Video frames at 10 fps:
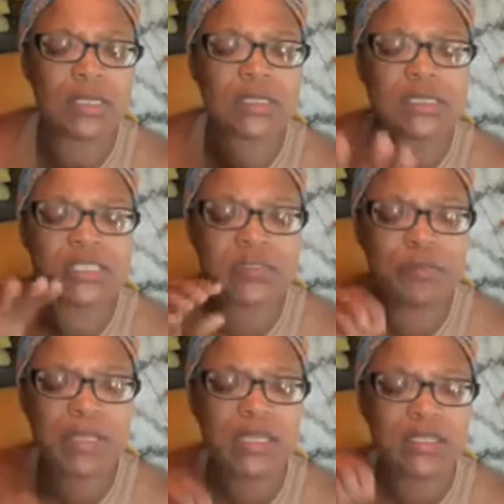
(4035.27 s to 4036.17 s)
to
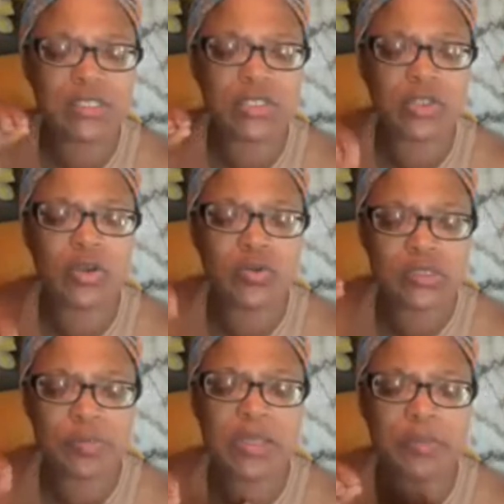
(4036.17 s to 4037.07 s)
speak to those
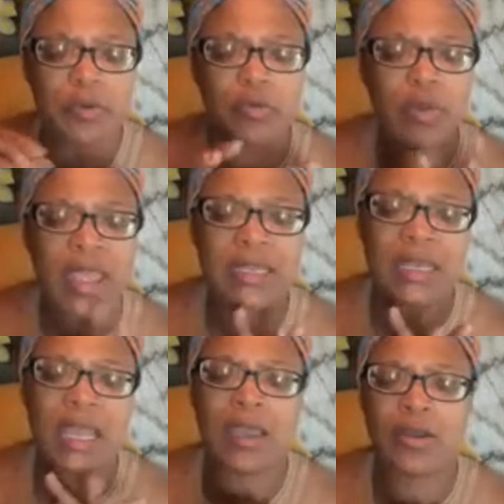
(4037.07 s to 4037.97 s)
people right
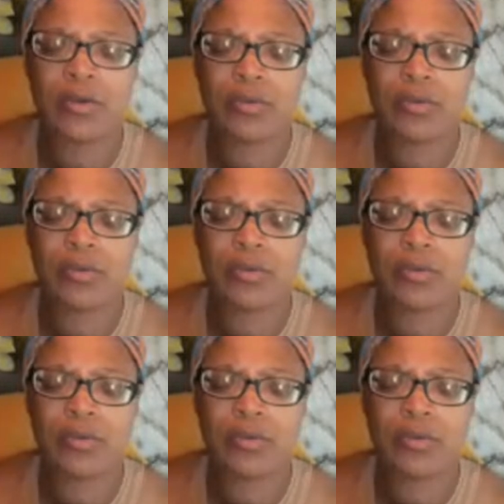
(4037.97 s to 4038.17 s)
now